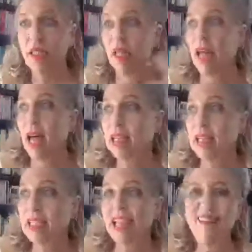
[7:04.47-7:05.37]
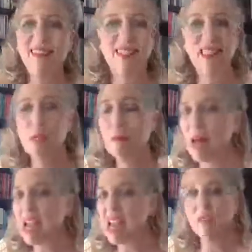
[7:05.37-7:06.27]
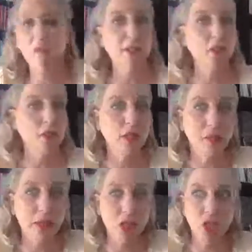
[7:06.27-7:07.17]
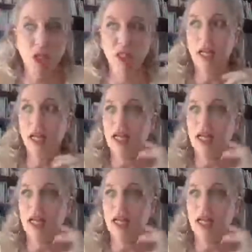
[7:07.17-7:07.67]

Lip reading: Like, this character didn't buy in, felt two-dimensional.